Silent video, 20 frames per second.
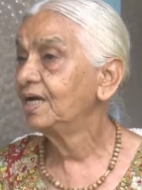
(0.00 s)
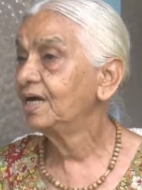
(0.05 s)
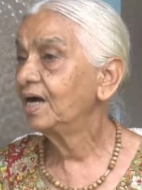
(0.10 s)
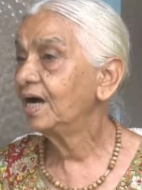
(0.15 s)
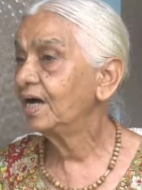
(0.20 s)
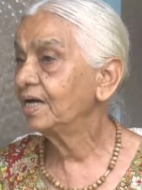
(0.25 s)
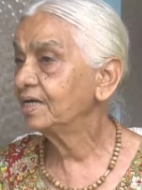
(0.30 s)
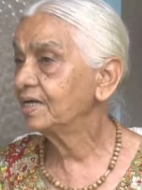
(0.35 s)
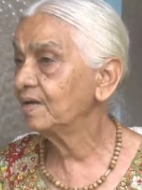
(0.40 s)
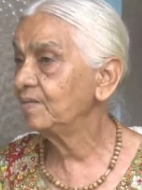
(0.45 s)

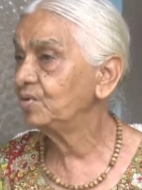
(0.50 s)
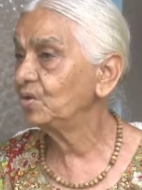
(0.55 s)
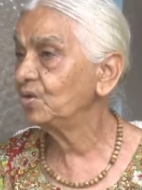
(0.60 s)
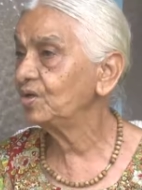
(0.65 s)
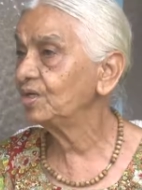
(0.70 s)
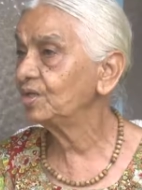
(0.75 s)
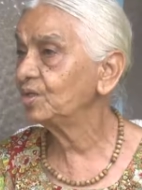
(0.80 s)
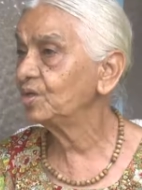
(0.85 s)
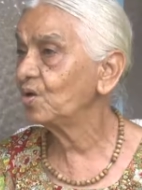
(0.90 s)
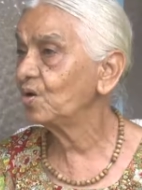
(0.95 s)
I came
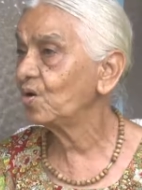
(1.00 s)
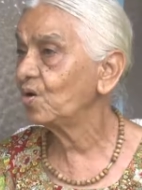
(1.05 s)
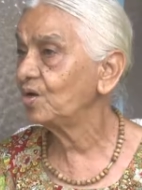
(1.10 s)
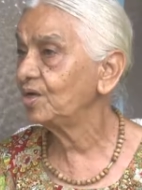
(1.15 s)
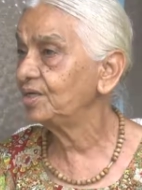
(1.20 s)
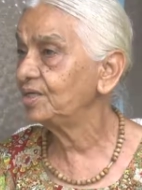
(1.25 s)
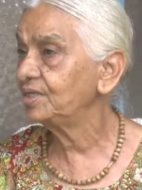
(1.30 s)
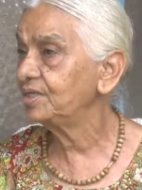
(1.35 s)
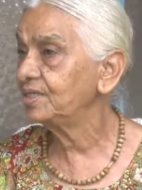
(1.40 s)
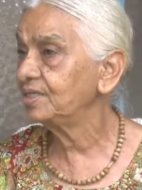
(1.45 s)
during the
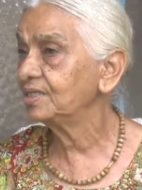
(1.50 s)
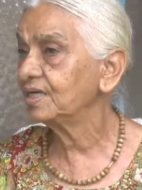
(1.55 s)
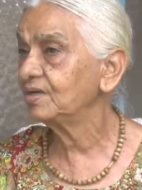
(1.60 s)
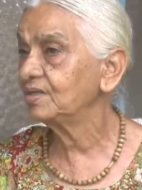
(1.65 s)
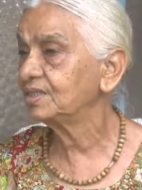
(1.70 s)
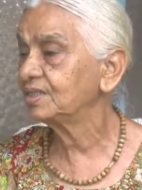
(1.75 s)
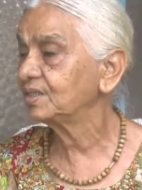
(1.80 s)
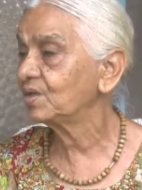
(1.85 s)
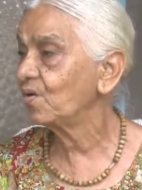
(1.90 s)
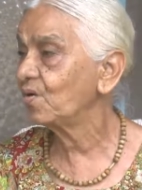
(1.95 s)
holidays
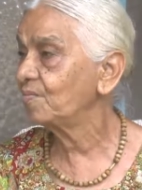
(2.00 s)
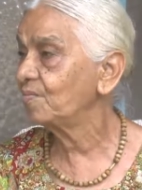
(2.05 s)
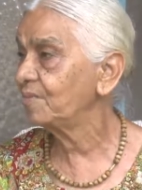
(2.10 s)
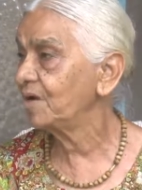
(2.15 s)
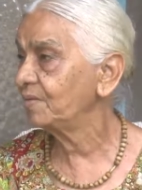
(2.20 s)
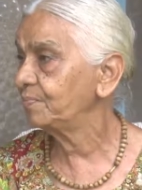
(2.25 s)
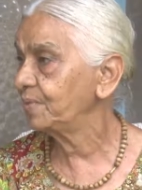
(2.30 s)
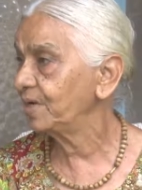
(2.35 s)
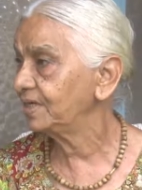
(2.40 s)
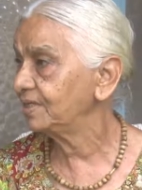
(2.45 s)
and saw my
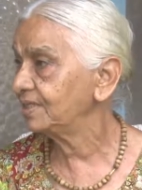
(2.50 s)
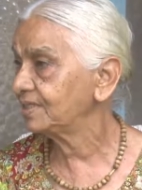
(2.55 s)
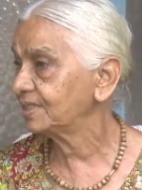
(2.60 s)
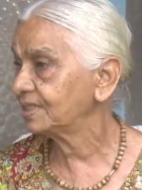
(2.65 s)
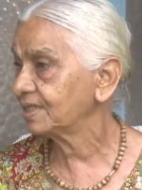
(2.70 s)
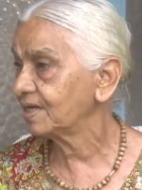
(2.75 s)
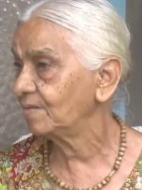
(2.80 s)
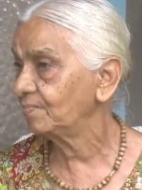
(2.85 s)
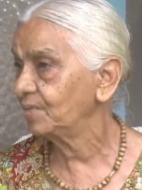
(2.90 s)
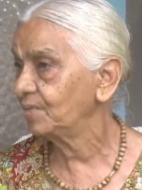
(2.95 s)

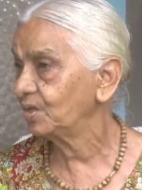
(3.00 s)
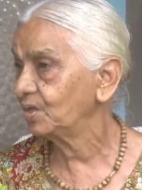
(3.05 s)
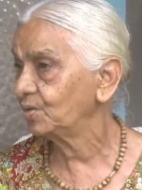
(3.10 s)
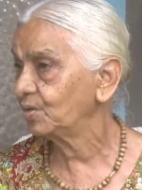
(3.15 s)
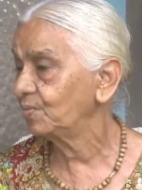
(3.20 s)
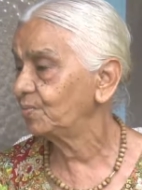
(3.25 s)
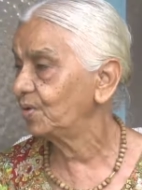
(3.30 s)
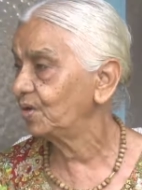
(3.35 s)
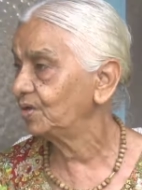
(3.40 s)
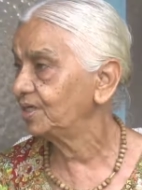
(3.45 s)
parents coming to
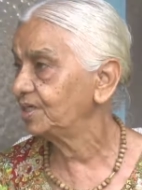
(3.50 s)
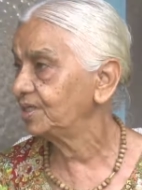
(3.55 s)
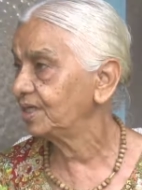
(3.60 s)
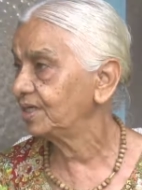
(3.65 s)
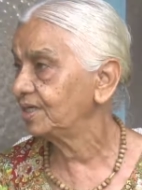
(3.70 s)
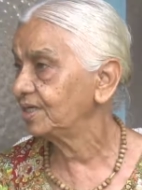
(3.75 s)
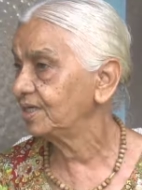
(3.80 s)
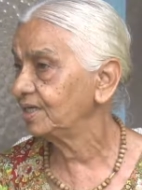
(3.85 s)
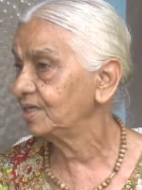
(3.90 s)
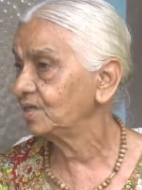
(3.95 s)

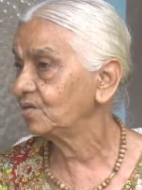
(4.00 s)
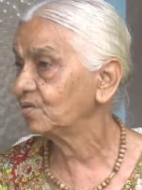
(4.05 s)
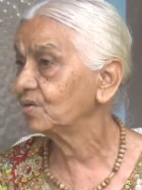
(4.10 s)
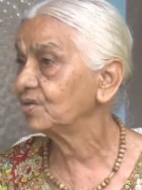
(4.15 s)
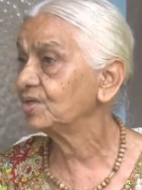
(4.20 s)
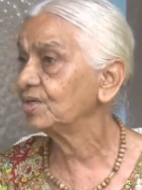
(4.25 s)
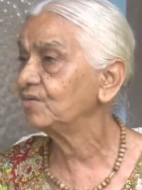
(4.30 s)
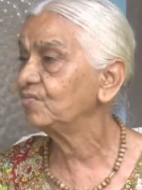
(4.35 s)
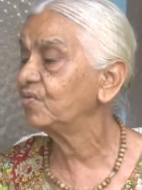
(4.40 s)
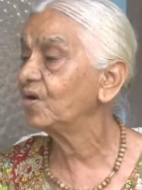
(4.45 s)
Pondicherry. It was
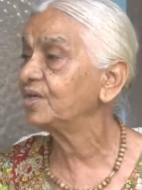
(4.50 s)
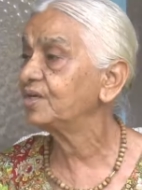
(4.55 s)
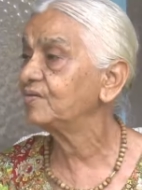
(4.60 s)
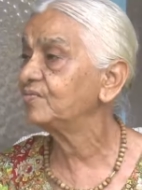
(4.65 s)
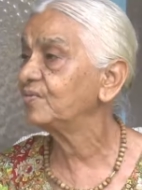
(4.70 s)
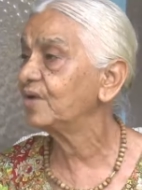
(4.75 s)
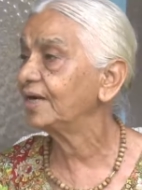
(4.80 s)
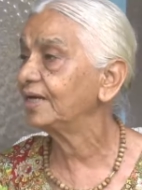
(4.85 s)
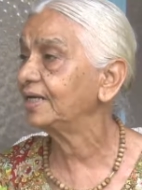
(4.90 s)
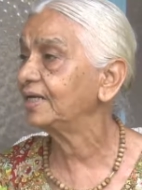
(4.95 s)
in
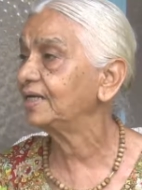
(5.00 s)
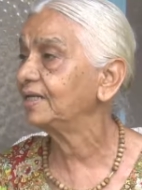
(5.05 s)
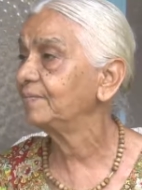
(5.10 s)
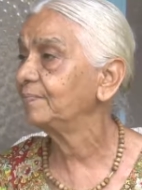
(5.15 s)
41.